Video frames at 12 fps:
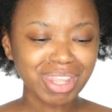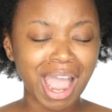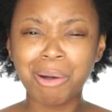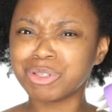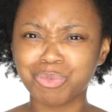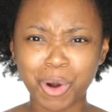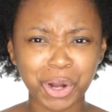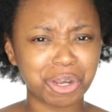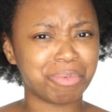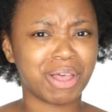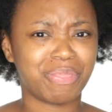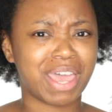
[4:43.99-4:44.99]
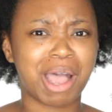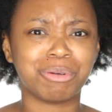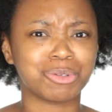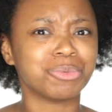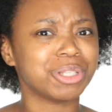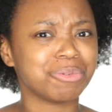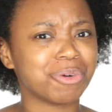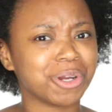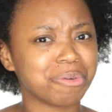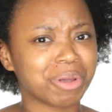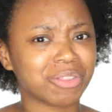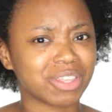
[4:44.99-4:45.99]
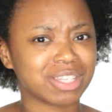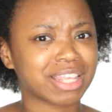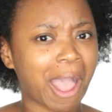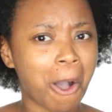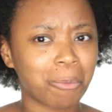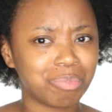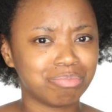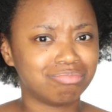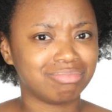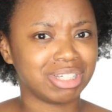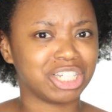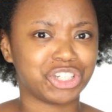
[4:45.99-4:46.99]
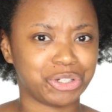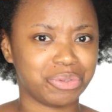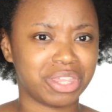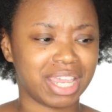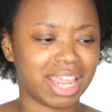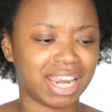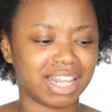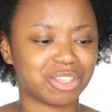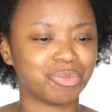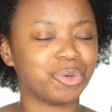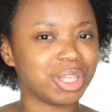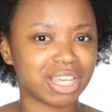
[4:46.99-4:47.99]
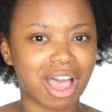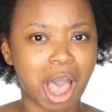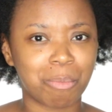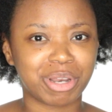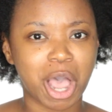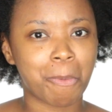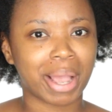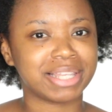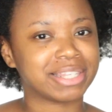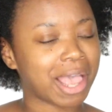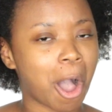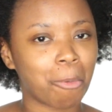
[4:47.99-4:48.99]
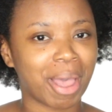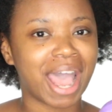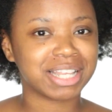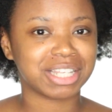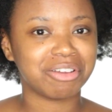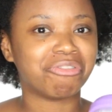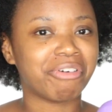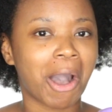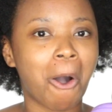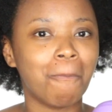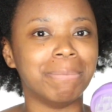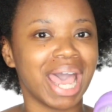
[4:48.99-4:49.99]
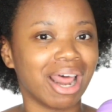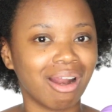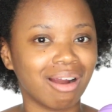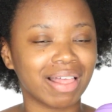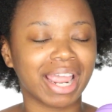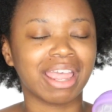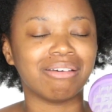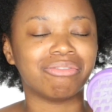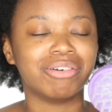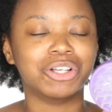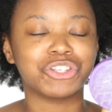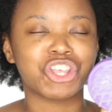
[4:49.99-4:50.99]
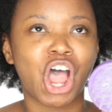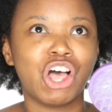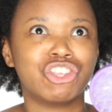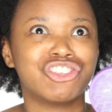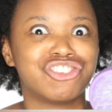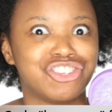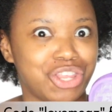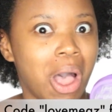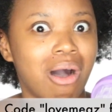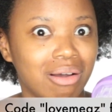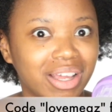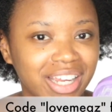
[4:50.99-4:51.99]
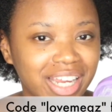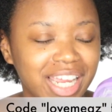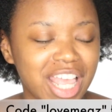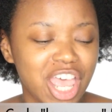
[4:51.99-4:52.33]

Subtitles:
was worried about that. I was really worried about the scalp issue thing, and it's really calmed down. My scalp hasn't felt better. Like, it feels so good.